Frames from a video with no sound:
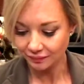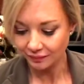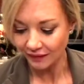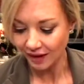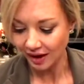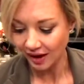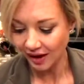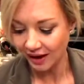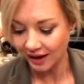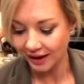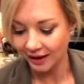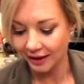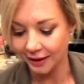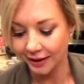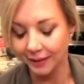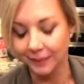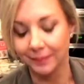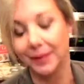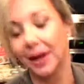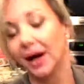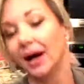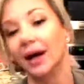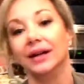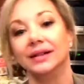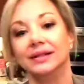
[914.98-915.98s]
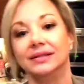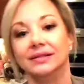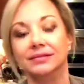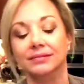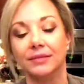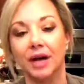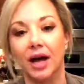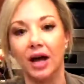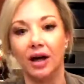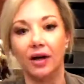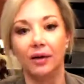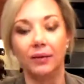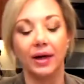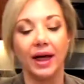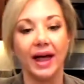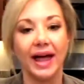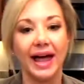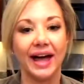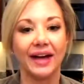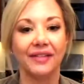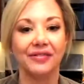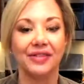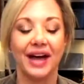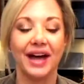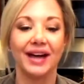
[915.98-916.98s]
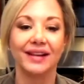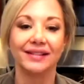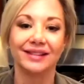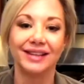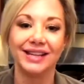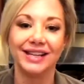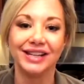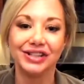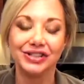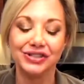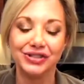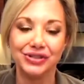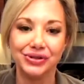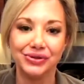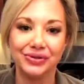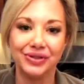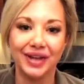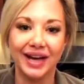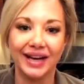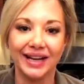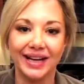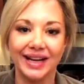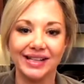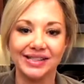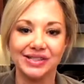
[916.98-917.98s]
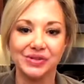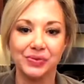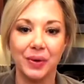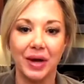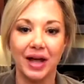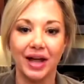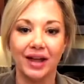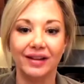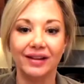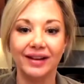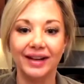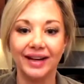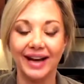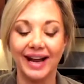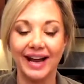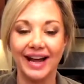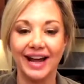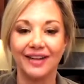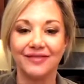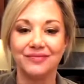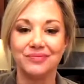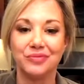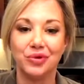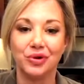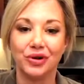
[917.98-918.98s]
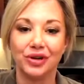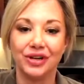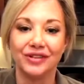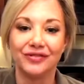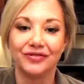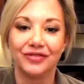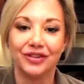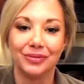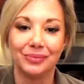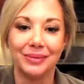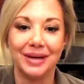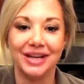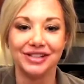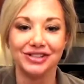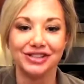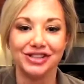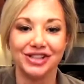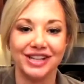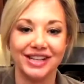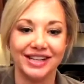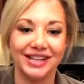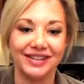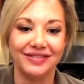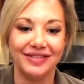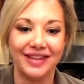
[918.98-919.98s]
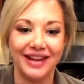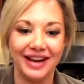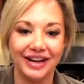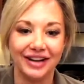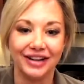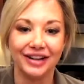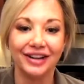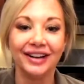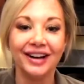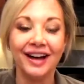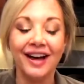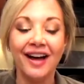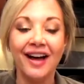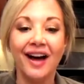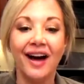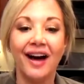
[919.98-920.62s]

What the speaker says: I'll add that link to that as well, and I have more information in there.